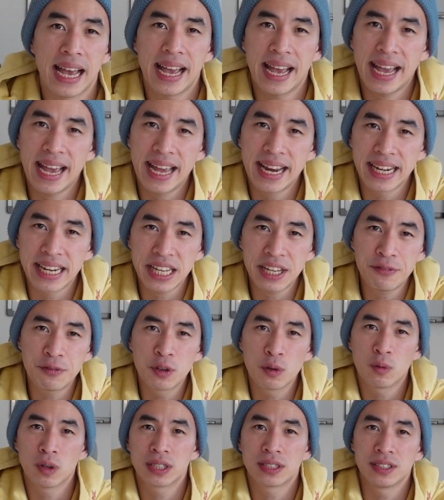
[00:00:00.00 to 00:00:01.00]
And if
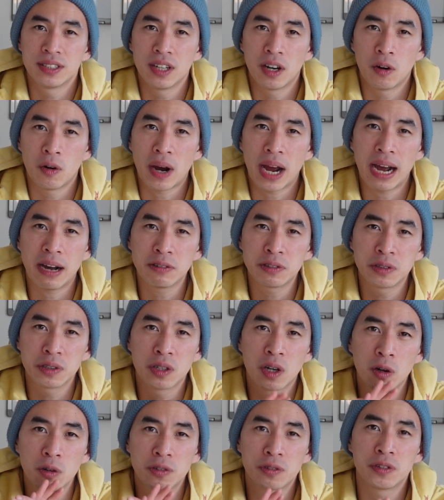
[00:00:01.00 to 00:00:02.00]
you want to know how to
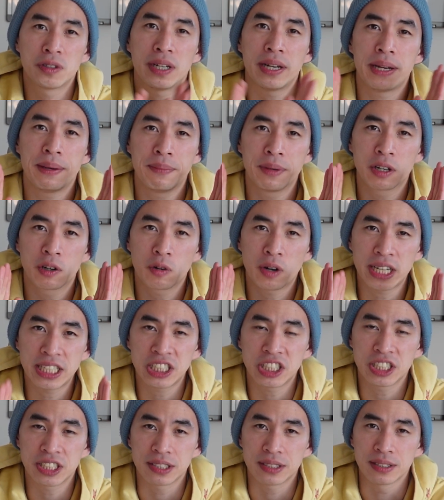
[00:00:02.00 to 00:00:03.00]
go through the
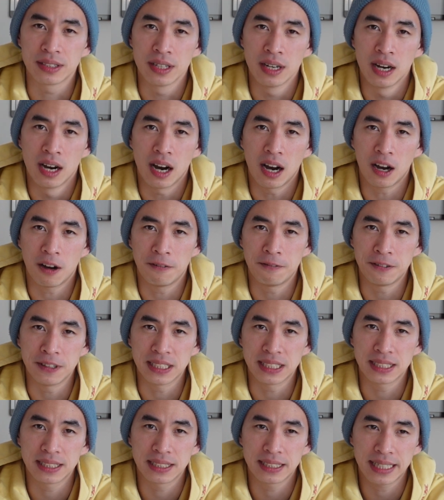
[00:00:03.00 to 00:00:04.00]
immigration
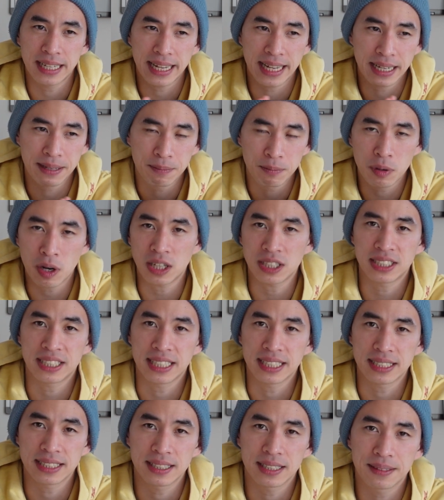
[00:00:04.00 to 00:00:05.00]
office and
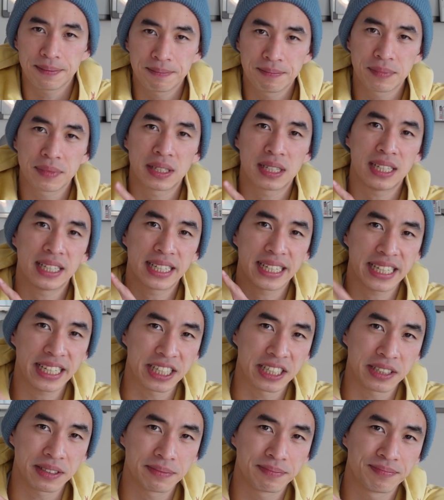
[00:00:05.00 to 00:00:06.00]
process, click
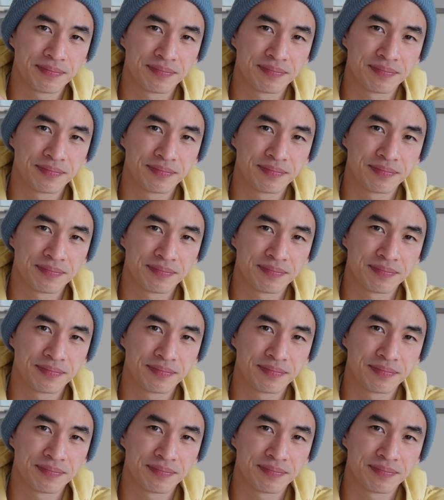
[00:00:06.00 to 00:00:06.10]
here.